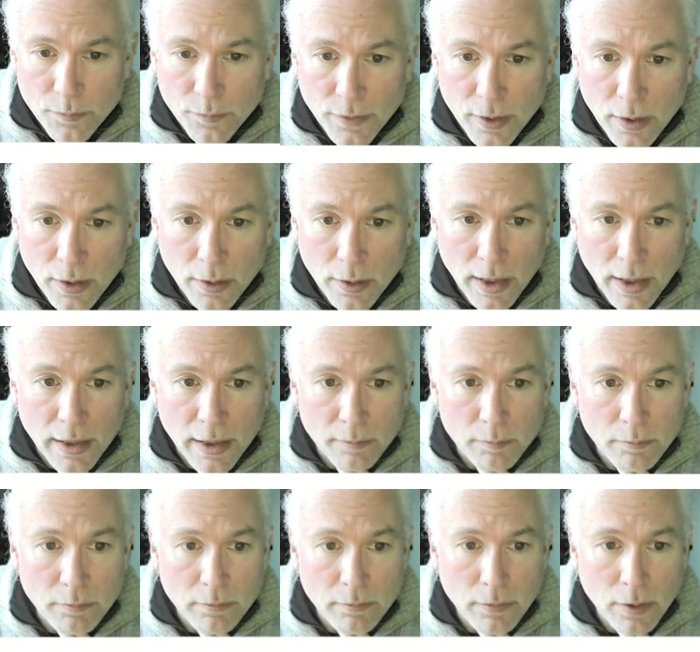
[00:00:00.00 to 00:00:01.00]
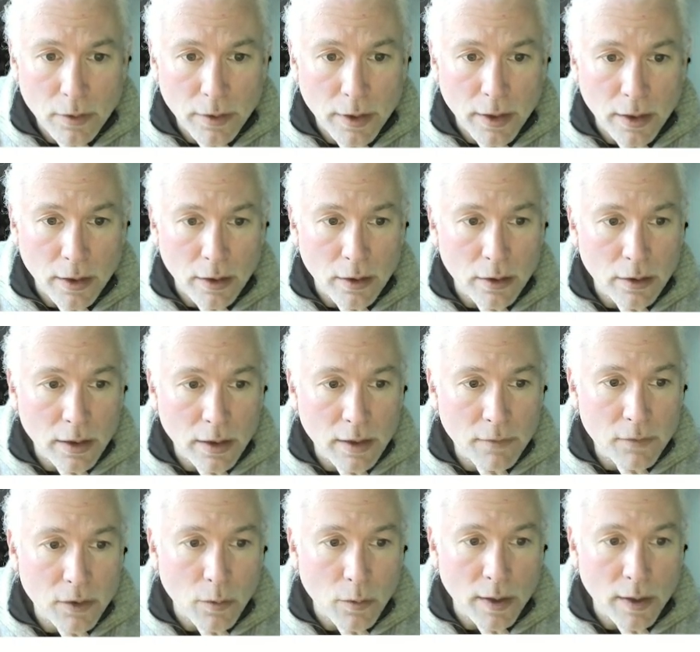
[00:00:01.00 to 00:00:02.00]
okay, looking good. Give it
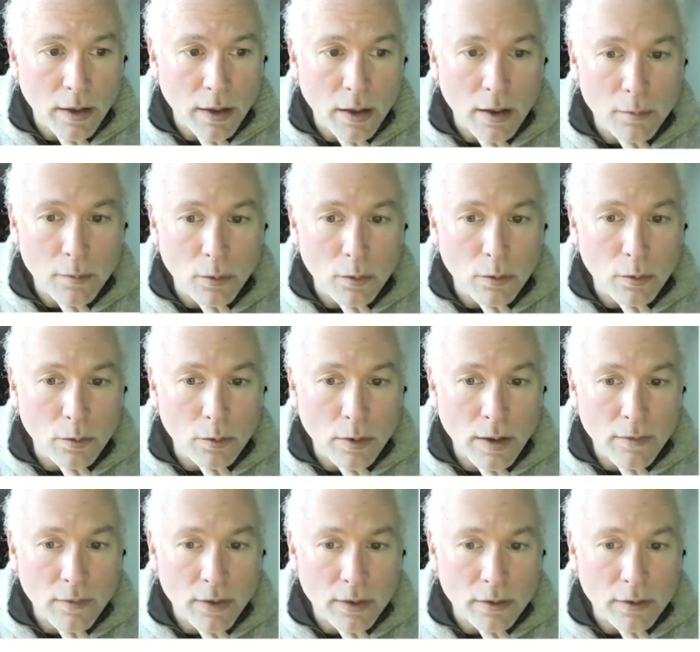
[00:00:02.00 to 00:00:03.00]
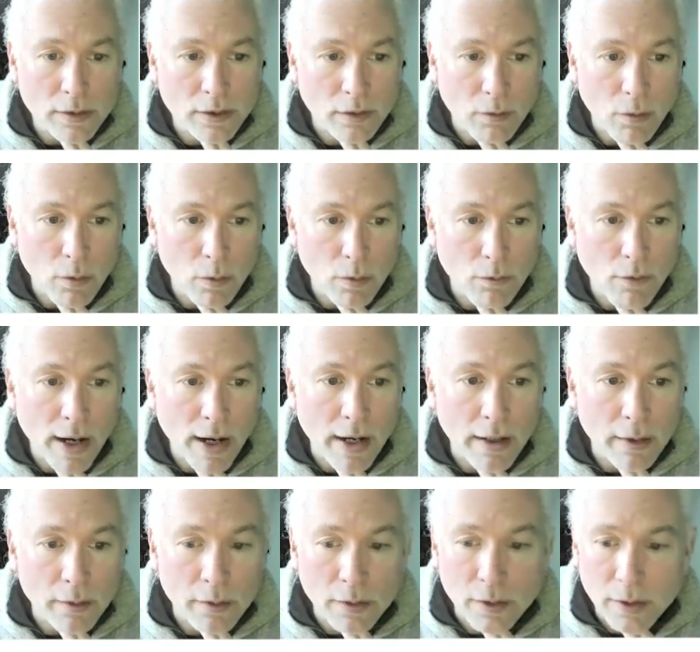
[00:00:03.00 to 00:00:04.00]
a quick eyeball, have a little scroll
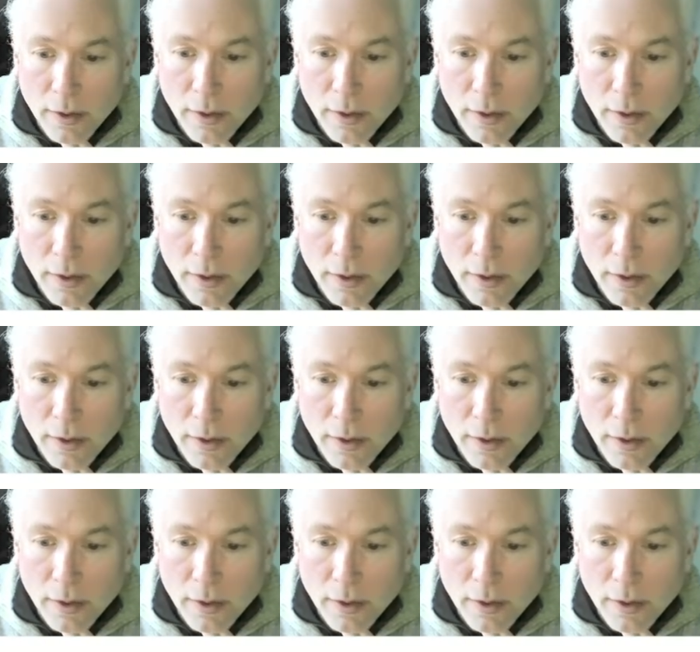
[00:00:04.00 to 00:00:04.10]
around.